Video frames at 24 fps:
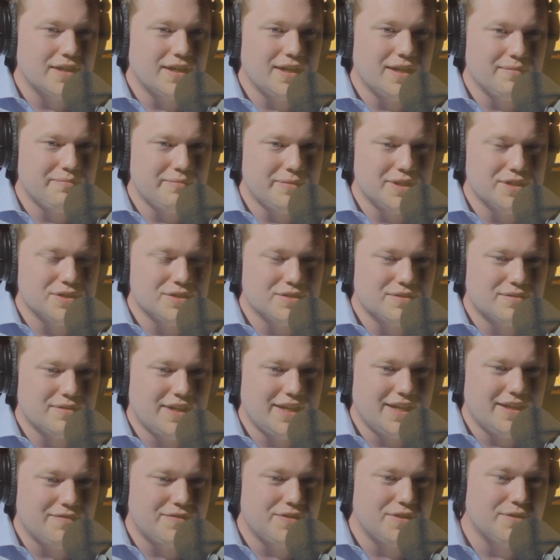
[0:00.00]
and been
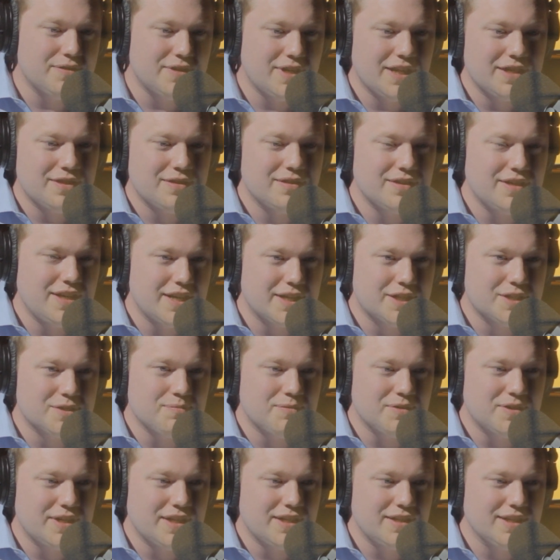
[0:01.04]
strafed. You're not the
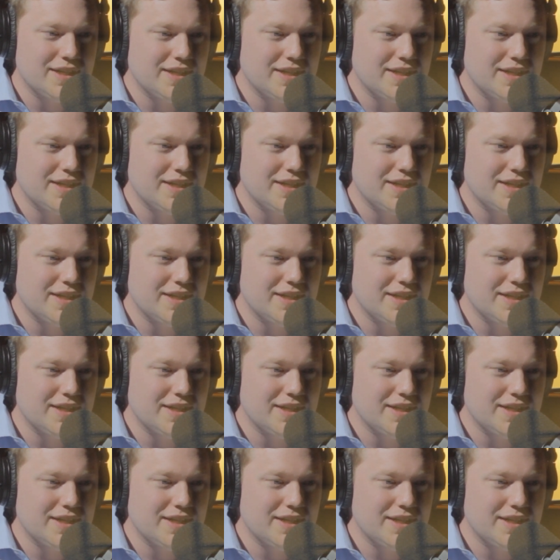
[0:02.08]
expert.